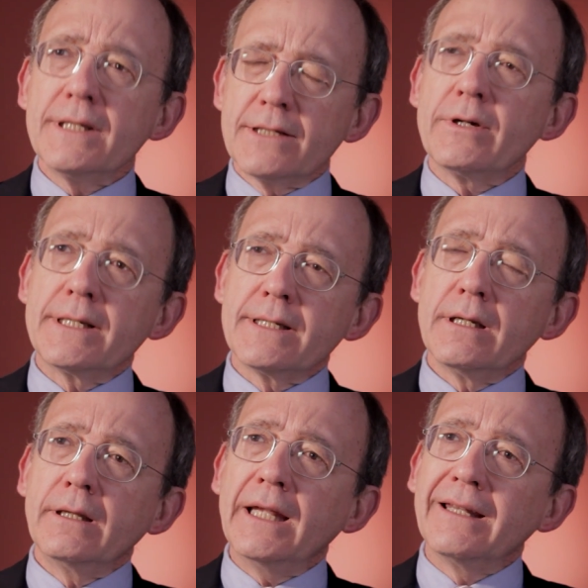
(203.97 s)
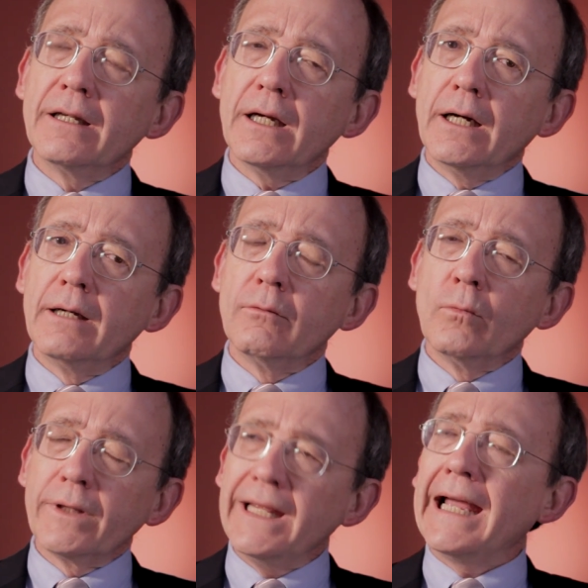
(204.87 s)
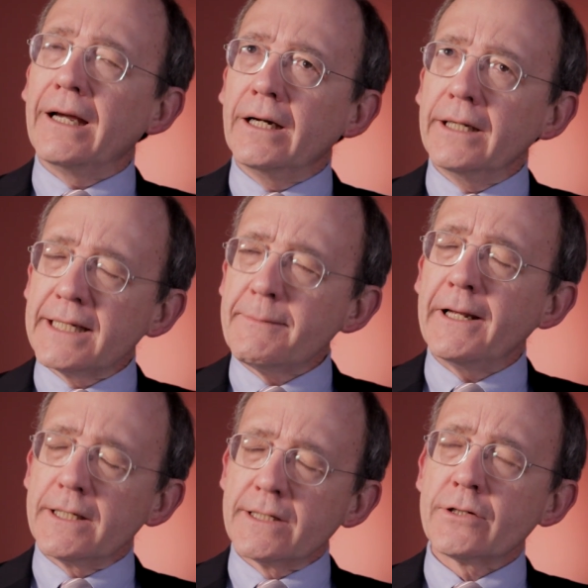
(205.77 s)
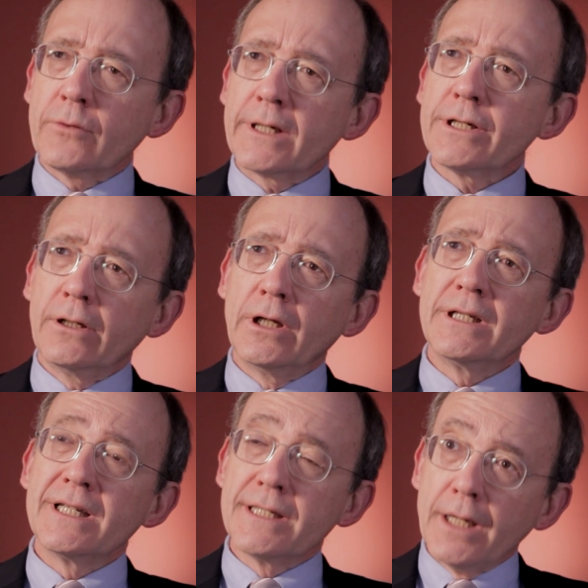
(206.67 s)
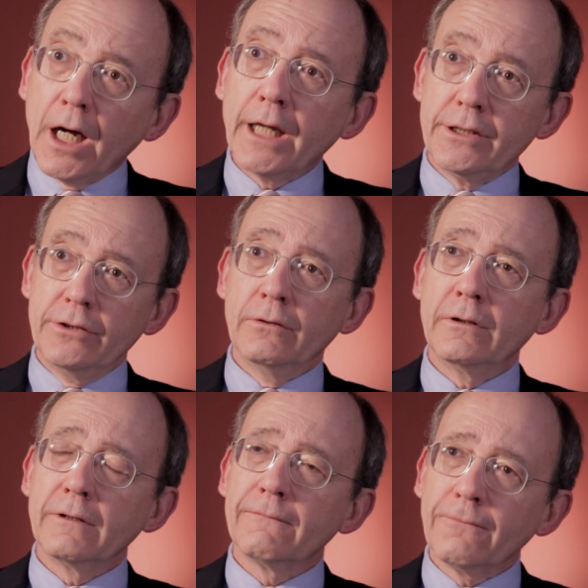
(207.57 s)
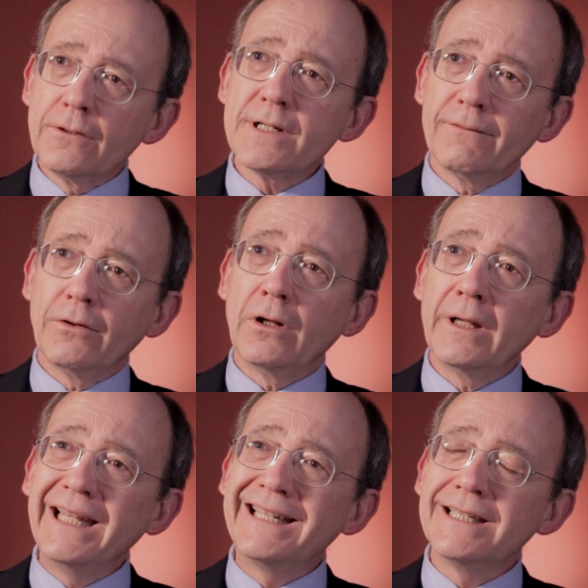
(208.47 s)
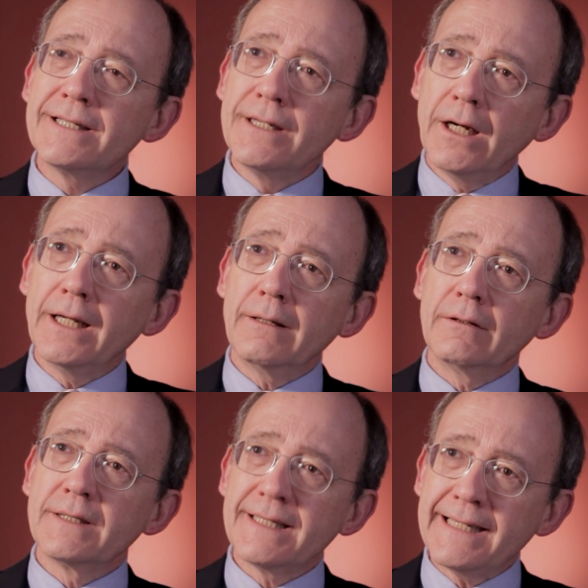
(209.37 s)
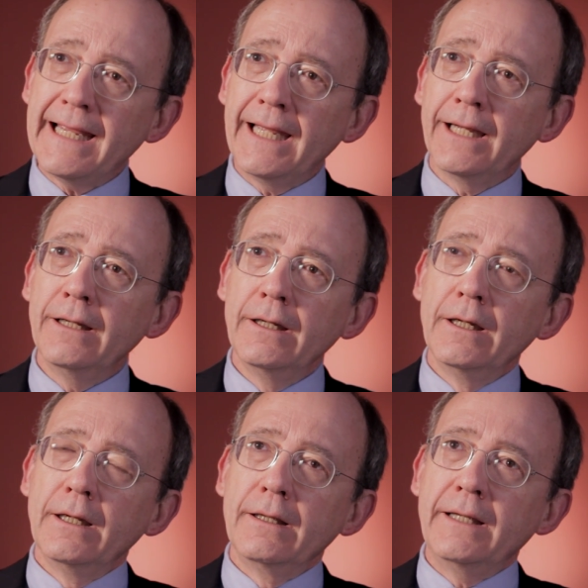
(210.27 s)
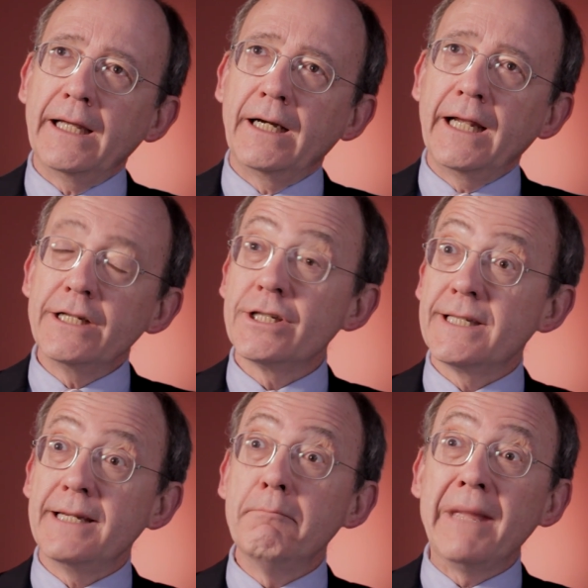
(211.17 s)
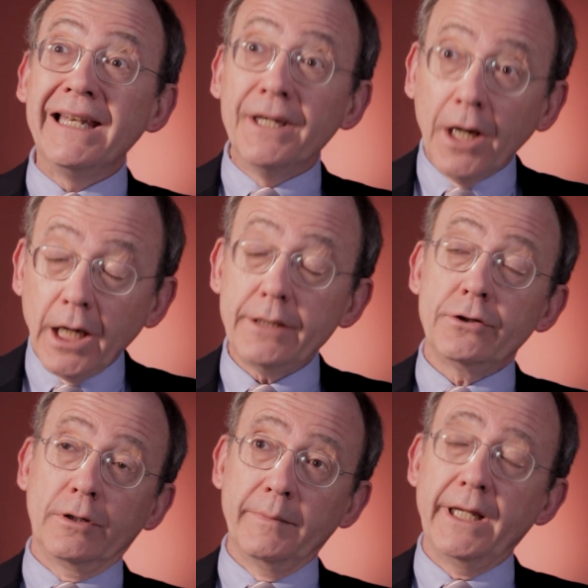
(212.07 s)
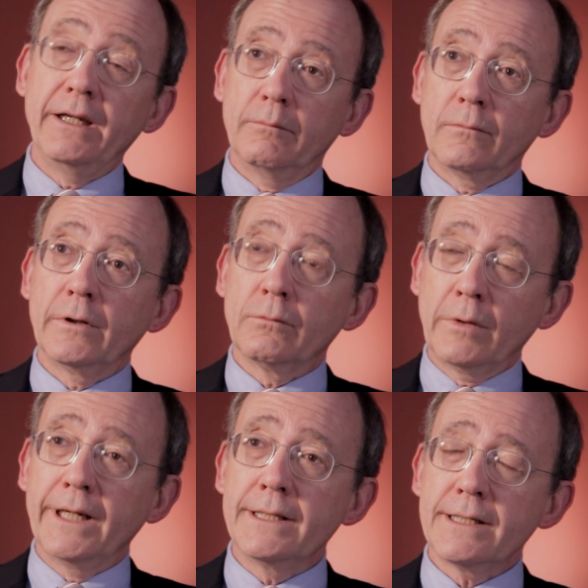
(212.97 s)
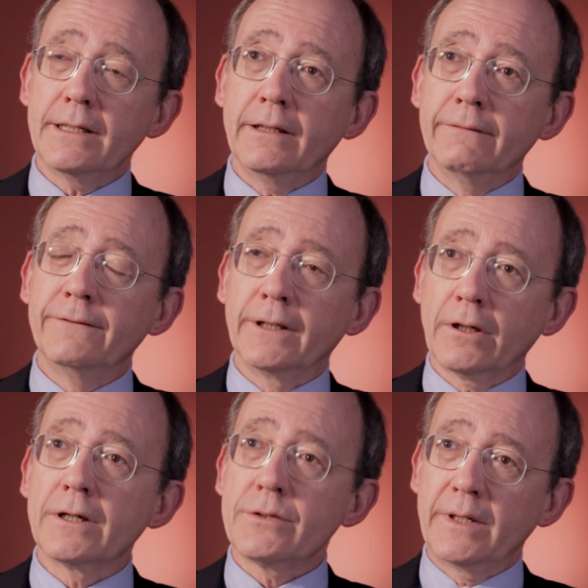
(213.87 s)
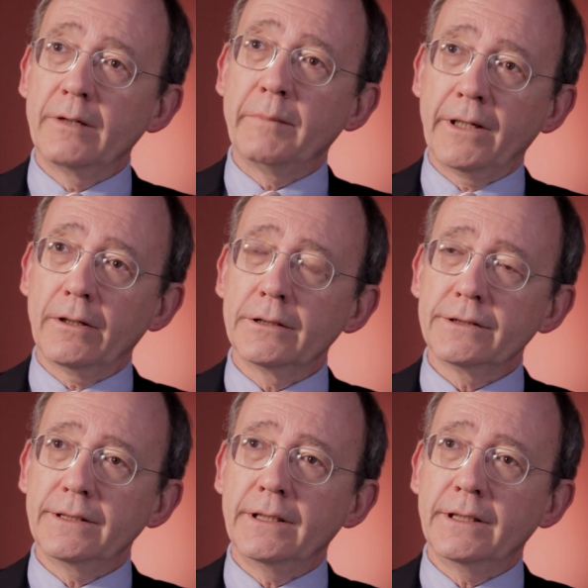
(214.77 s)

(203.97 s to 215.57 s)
to stress that what the expanded discretion law does not do. First of all, it does not say that an agency may not terminate rights of an incarcerated parent.